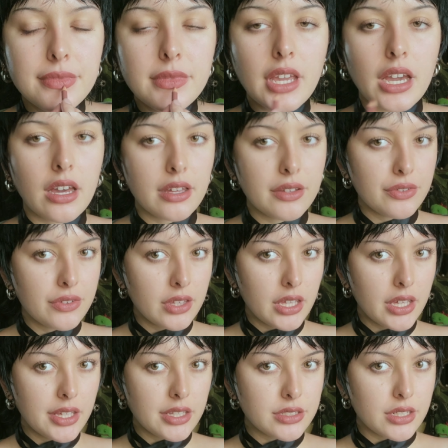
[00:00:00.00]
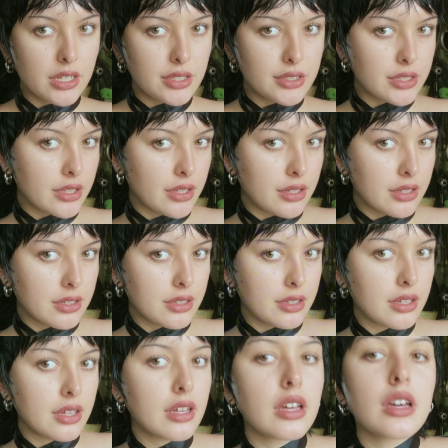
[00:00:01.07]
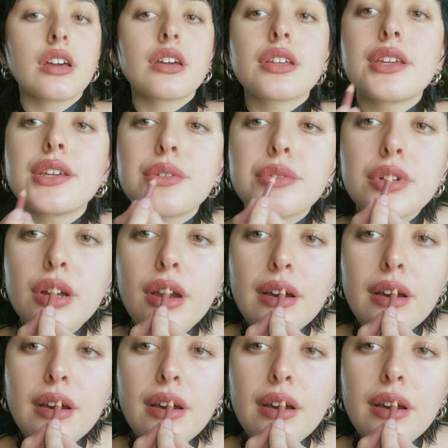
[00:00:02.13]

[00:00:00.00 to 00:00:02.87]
Yeah, I feel like it does look cuter